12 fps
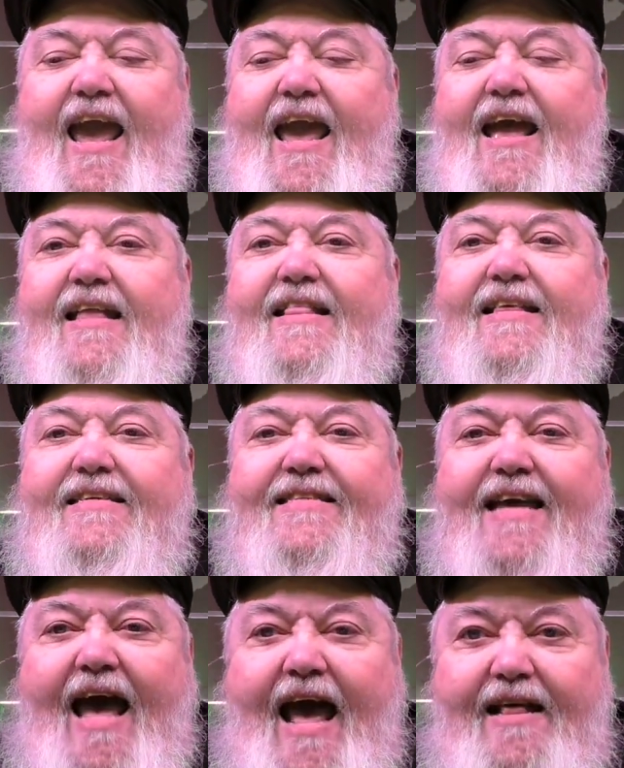and this
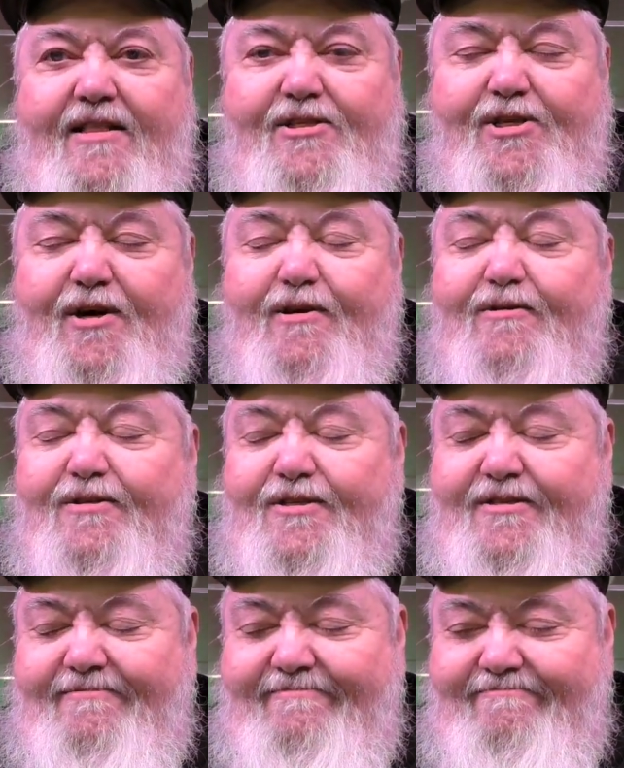guy in the
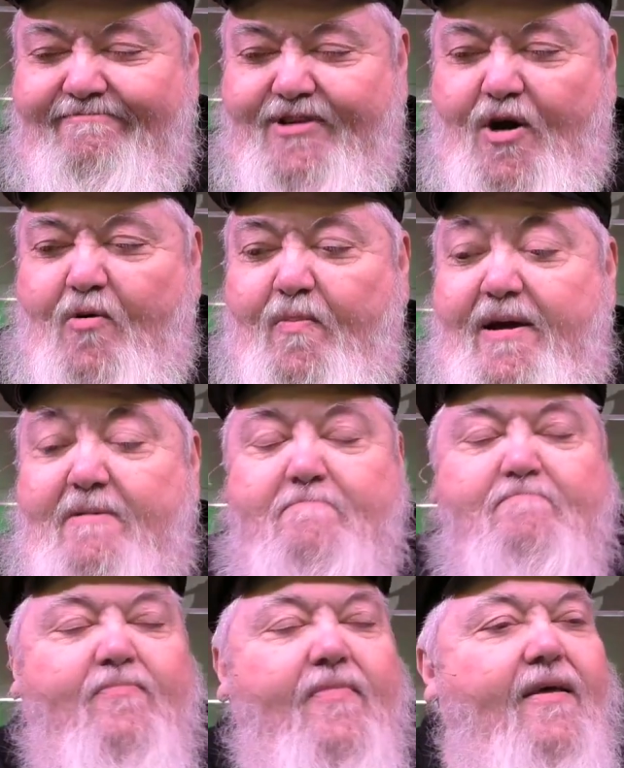church told
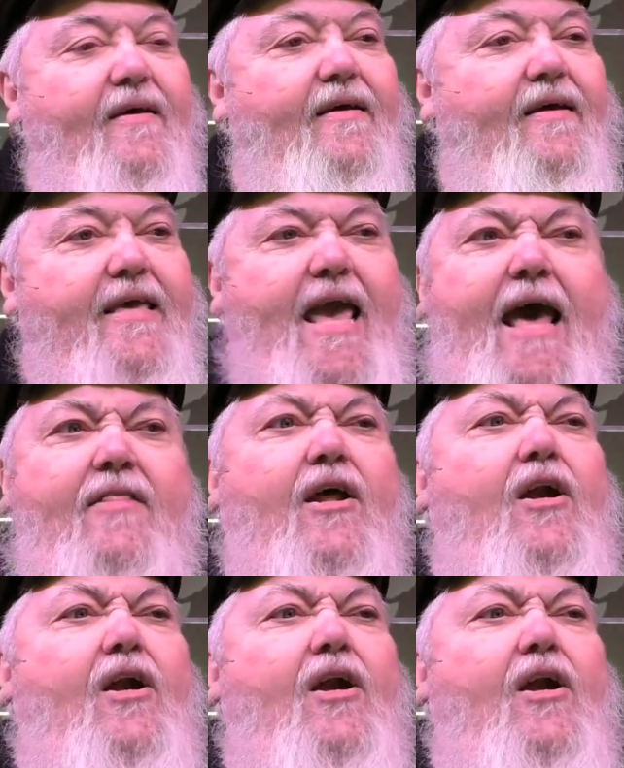me, yeah, the